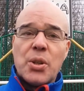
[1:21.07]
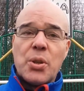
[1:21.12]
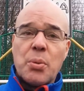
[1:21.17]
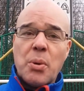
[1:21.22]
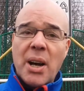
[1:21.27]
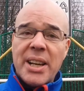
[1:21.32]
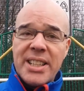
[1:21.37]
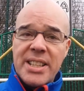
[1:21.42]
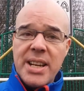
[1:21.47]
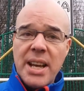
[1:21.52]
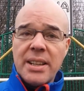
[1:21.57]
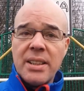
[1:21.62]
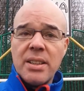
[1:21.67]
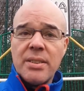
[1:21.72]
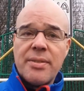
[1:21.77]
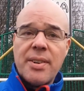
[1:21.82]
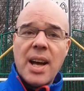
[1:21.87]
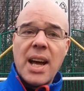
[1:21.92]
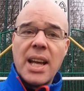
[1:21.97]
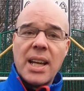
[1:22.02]
to
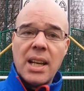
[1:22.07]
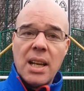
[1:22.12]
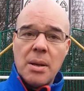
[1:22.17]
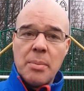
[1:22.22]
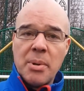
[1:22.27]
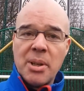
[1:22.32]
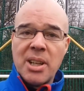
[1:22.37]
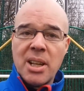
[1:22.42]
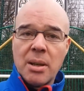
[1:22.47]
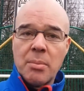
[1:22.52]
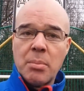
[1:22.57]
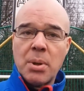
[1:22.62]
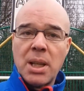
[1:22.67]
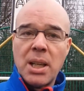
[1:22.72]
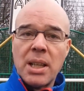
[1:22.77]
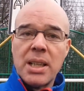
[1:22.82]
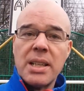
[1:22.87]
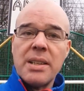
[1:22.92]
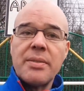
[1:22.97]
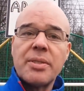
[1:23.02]
identify limiting
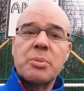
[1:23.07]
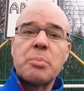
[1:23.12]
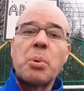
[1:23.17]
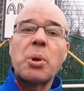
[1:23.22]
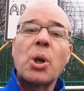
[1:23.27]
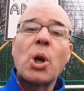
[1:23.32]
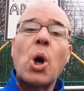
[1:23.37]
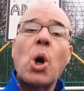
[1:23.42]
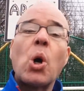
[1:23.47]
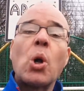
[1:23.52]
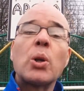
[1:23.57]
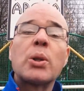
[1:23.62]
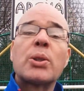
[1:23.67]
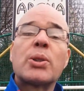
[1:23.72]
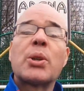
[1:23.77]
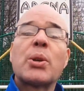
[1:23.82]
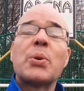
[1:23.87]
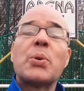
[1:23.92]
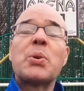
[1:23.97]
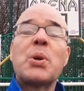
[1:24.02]
beliefs, but
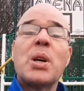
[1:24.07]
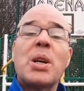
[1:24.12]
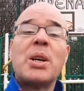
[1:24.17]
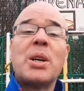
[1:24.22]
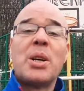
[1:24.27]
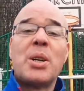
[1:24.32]
also